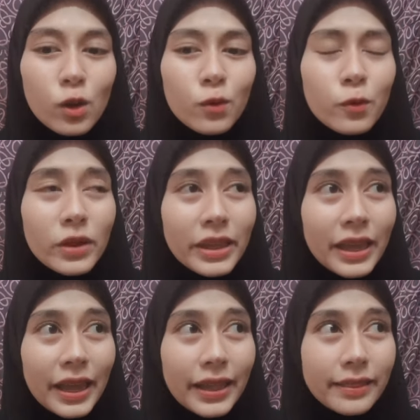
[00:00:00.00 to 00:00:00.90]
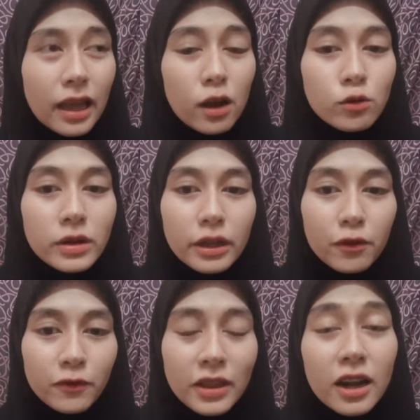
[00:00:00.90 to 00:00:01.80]
We had our
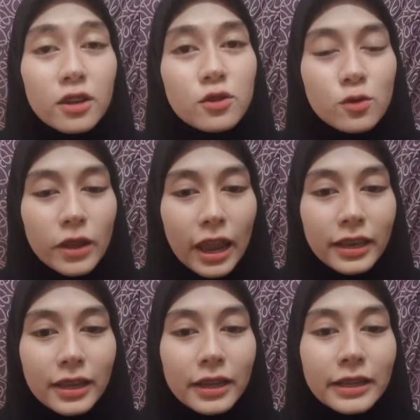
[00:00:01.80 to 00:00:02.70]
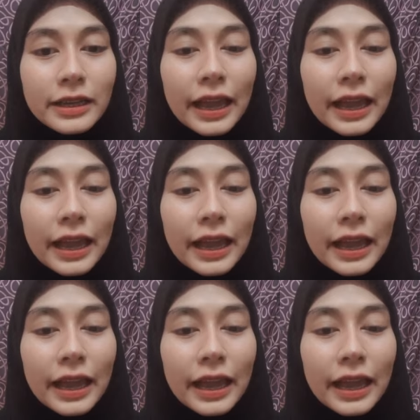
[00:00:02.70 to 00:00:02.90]
iftar together